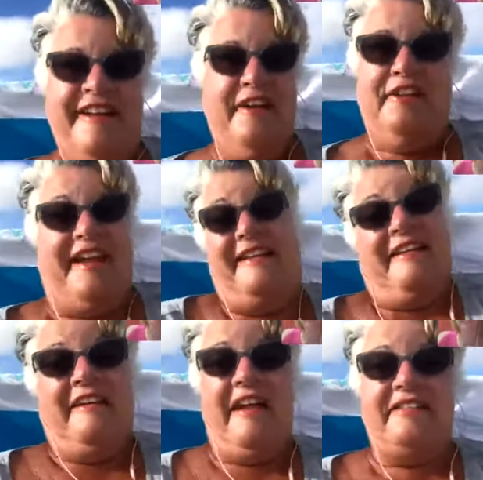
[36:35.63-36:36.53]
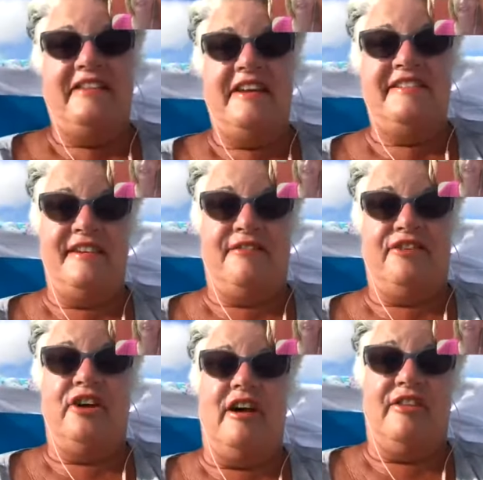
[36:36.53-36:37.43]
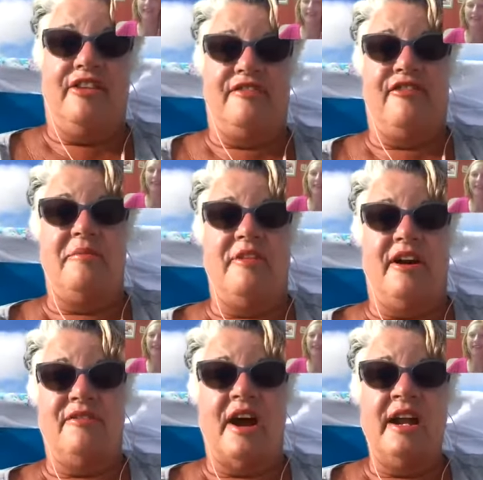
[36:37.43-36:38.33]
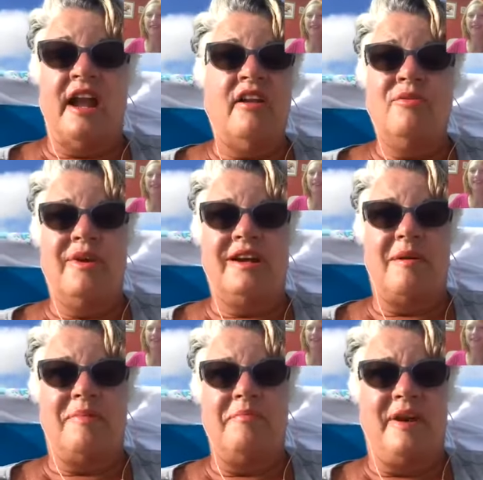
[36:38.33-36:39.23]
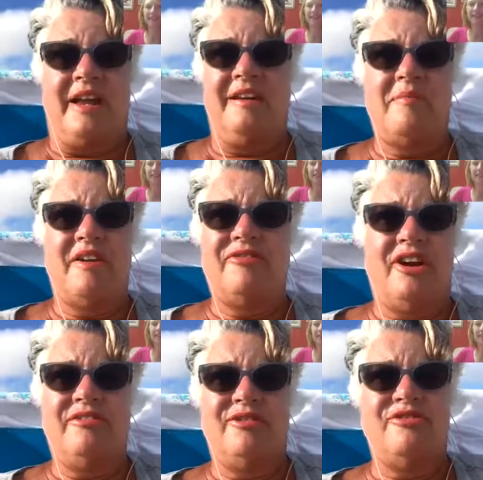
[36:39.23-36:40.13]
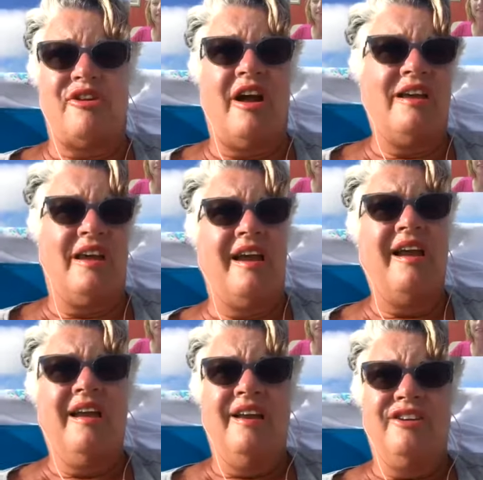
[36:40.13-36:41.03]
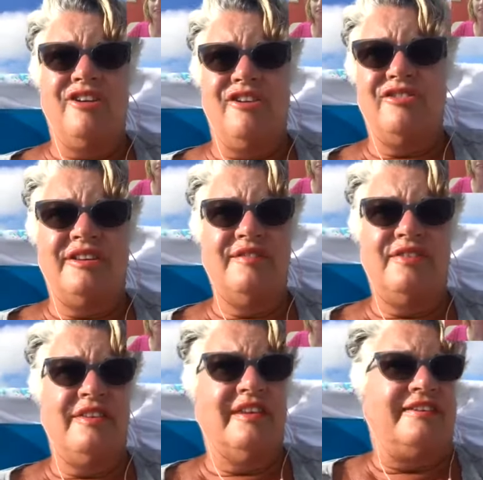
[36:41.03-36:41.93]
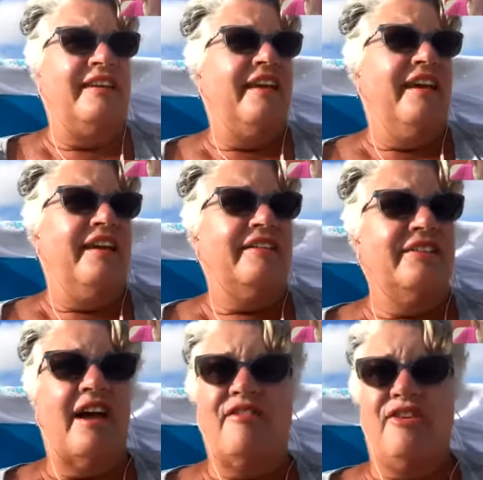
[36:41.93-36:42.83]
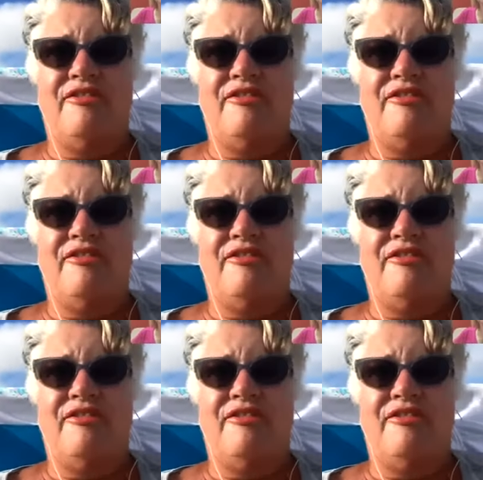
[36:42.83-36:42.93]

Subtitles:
like, that's easy to feel healthy from there, right? I don't wake up in pain. My friend Radrani, lives in this level